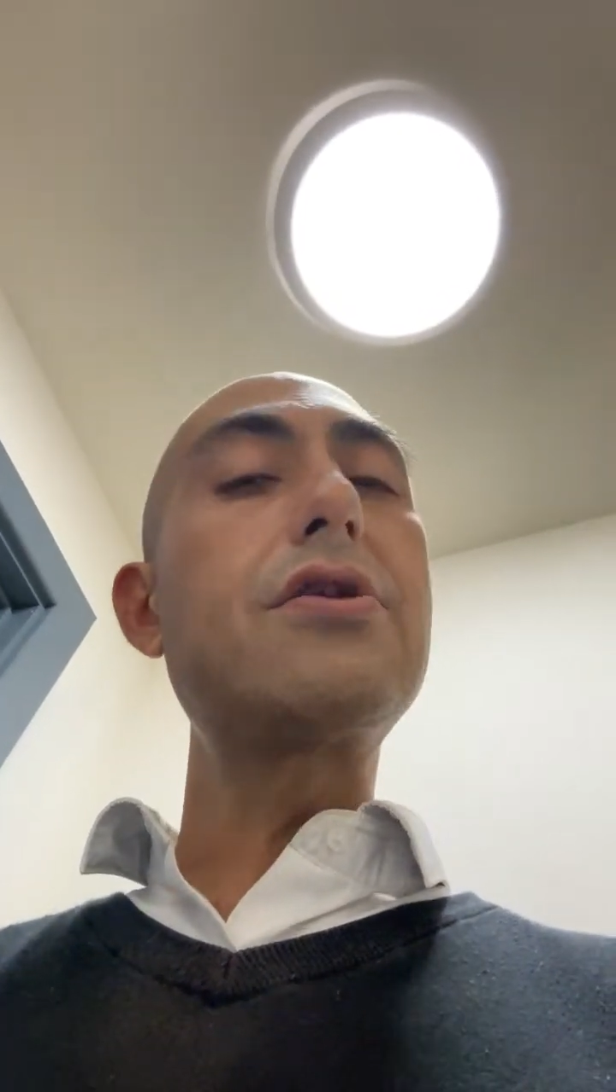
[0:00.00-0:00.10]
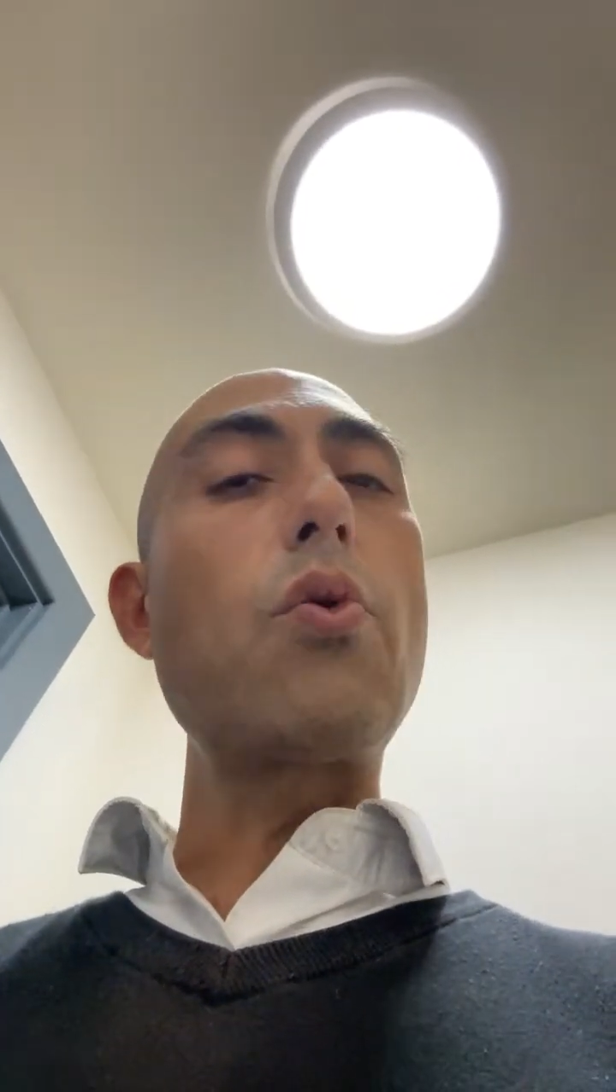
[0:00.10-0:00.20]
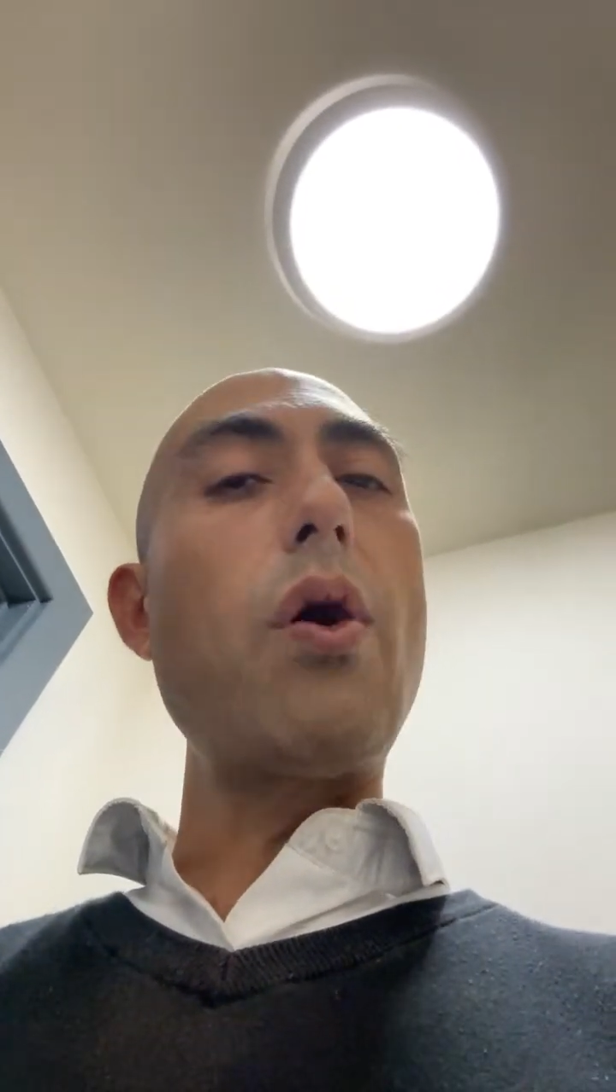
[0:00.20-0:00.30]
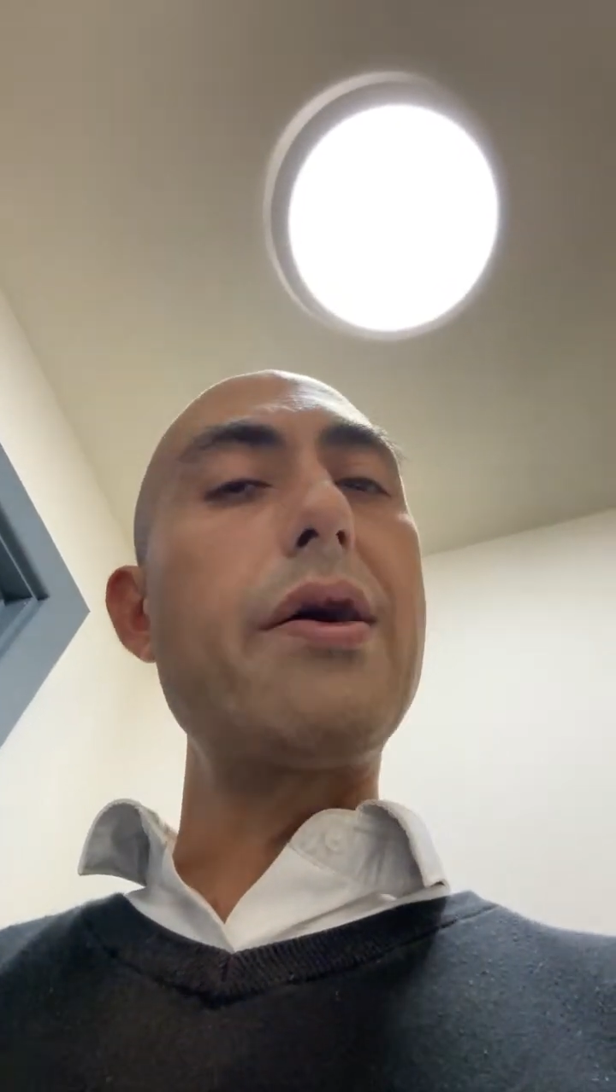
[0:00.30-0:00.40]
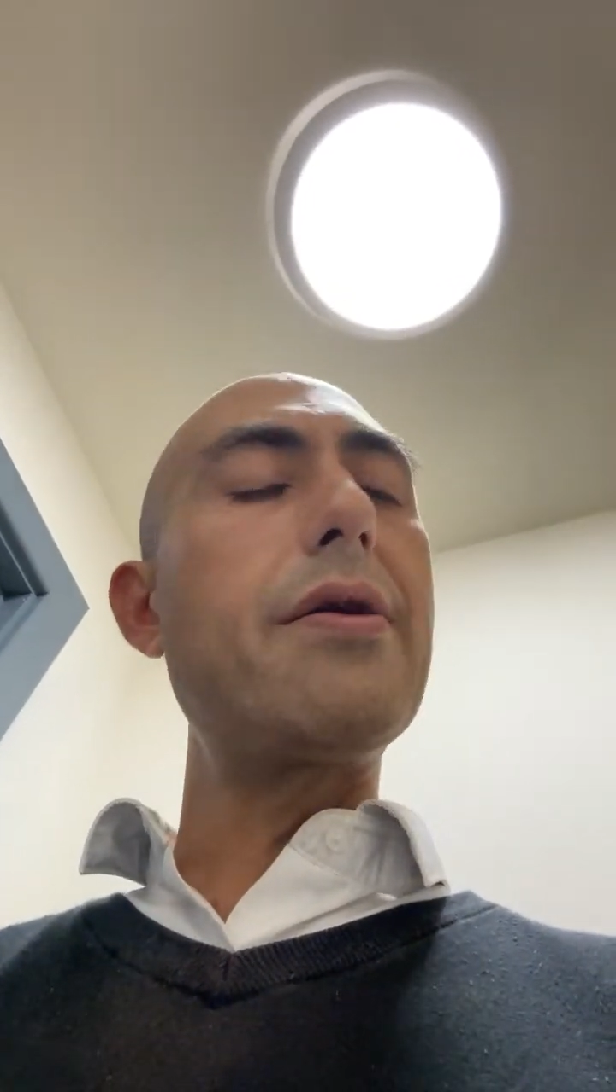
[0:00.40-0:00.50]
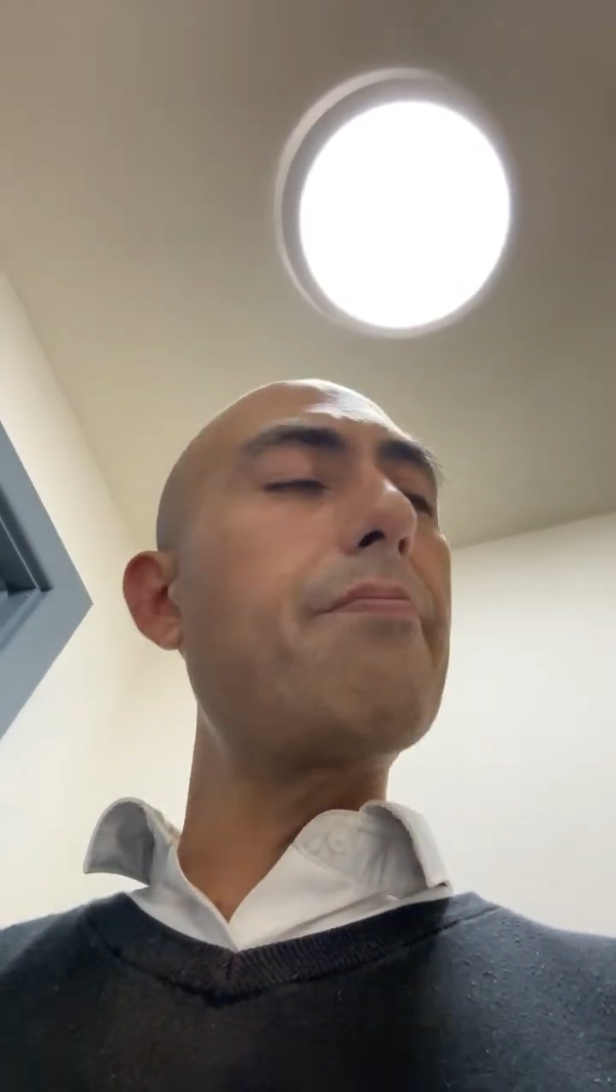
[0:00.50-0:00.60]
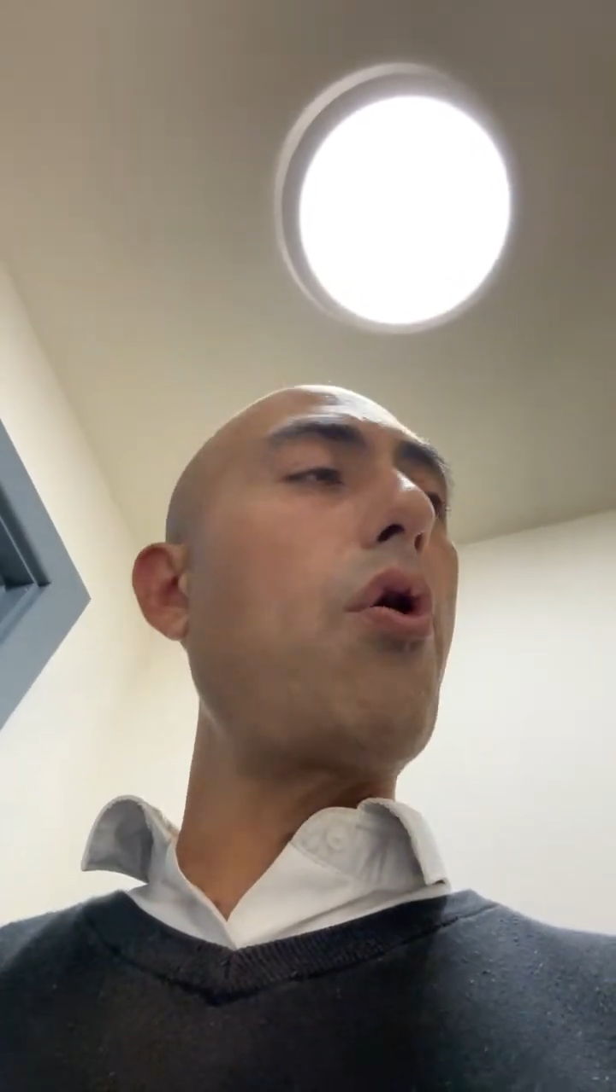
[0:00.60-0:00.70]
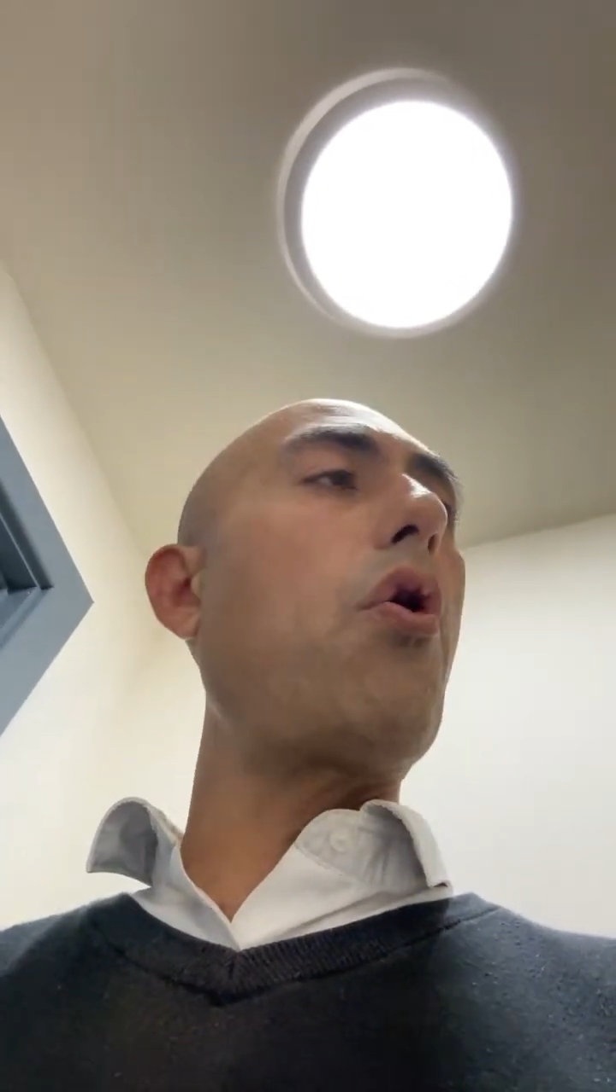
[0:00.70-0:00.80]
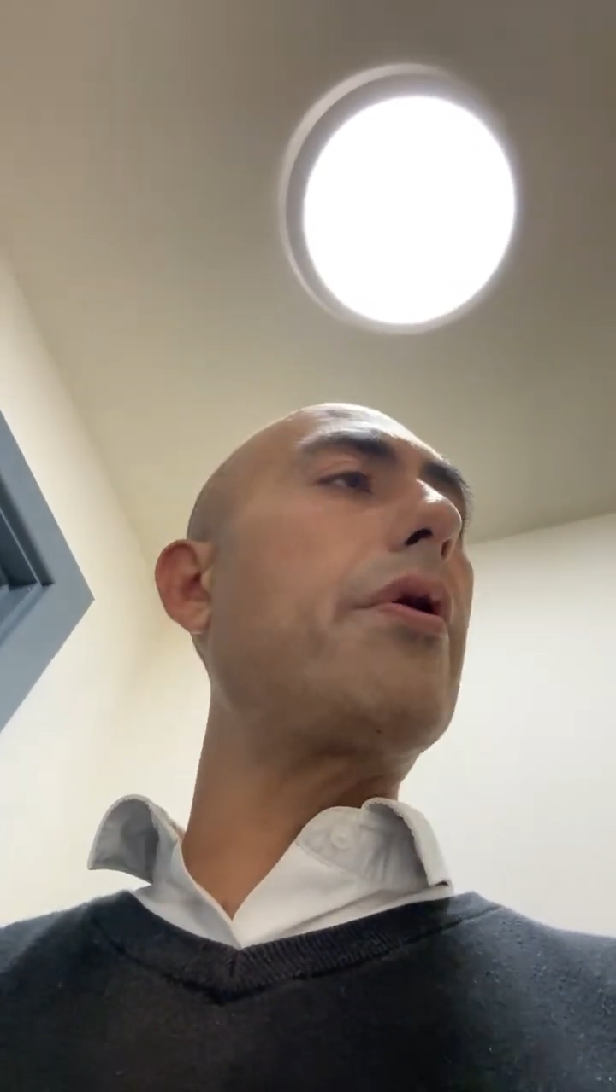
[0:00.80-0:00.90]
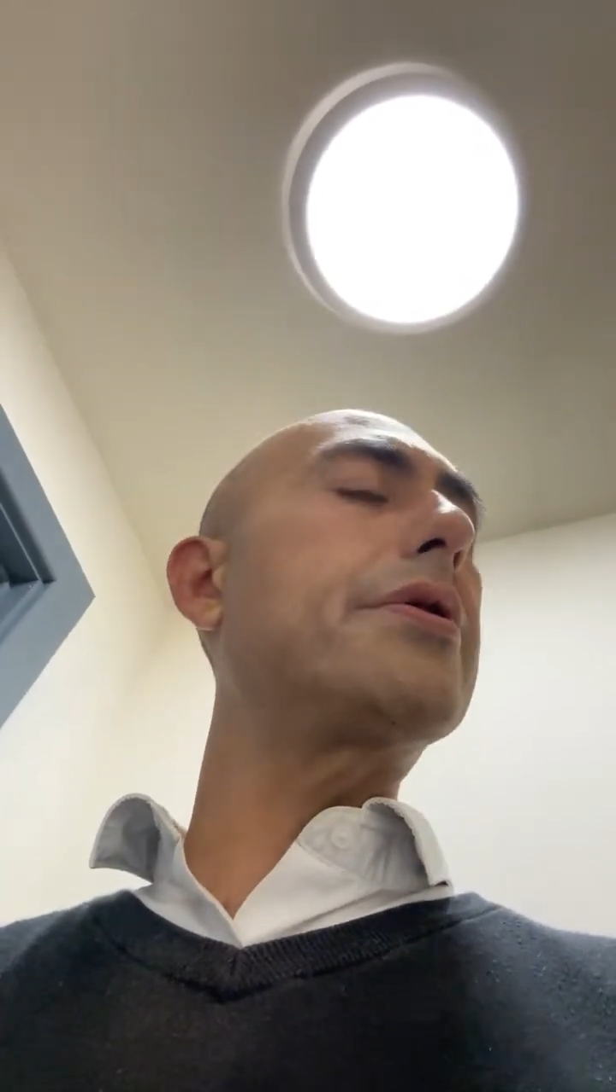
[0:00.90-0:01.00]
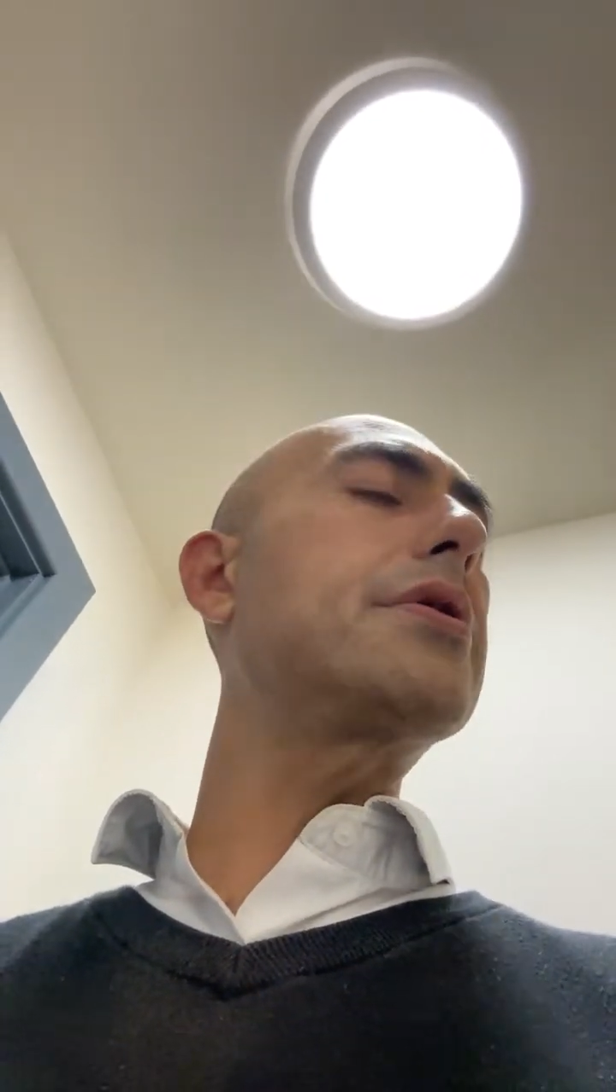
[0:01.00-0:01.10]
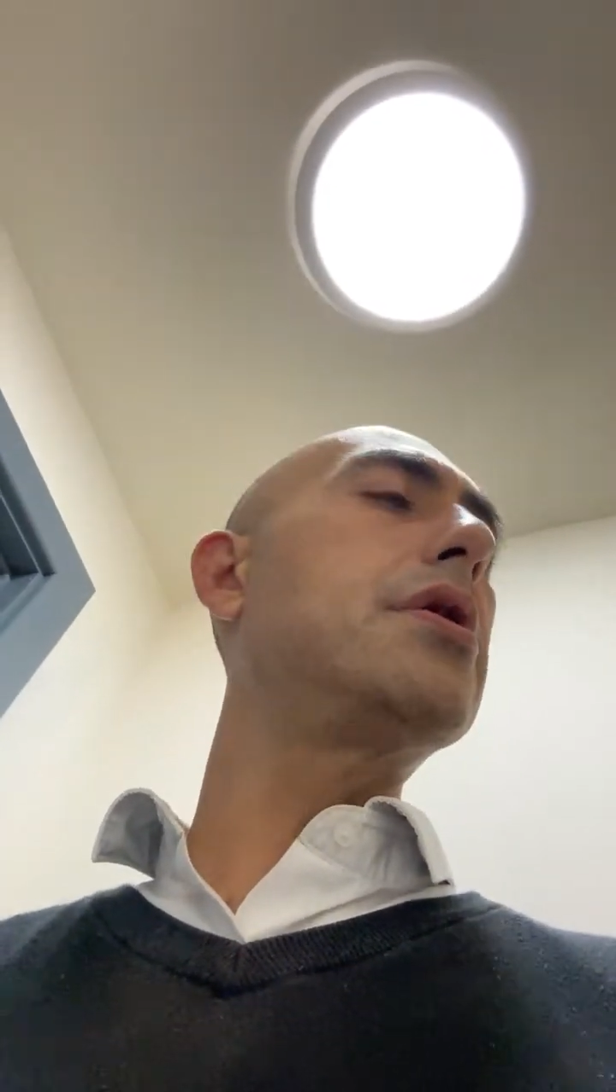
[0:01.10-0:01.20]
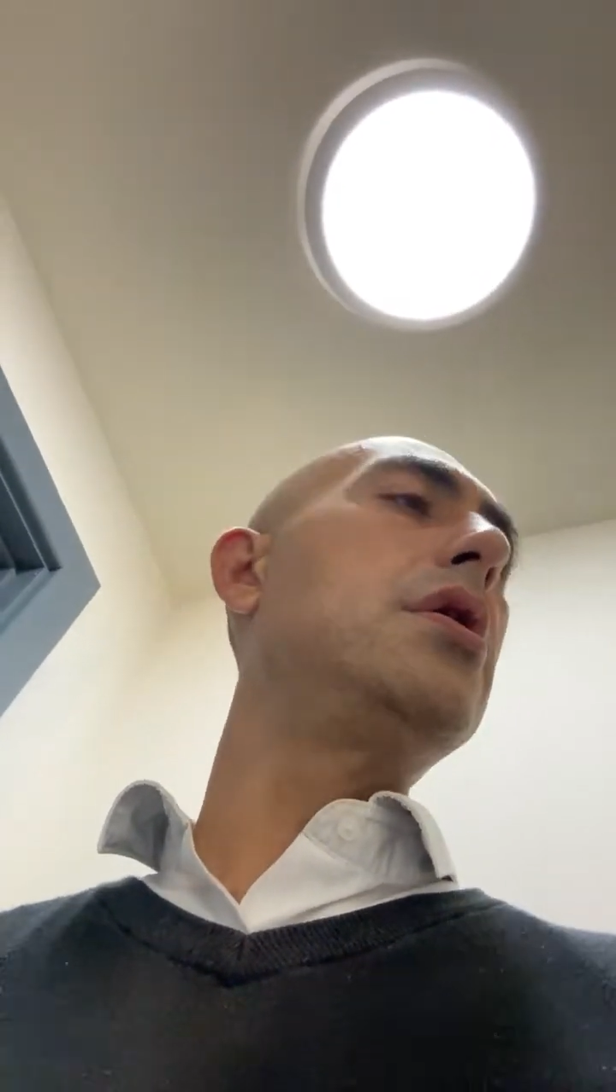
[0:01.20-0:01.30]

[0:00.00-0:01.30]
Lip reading: quite important.